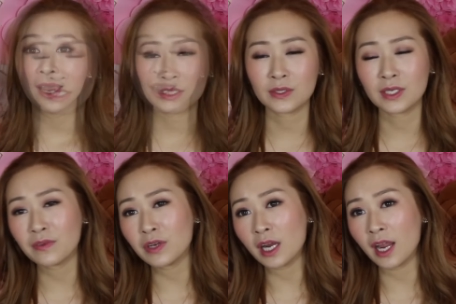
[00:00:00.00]
so
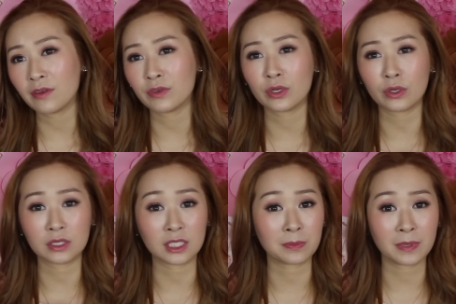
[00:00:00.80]
never have it
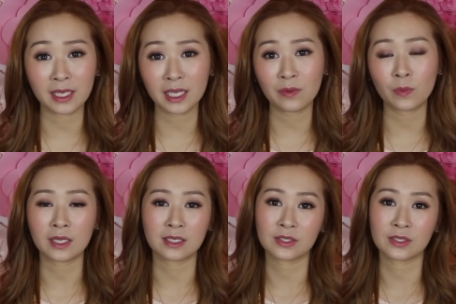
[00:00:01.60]
on display where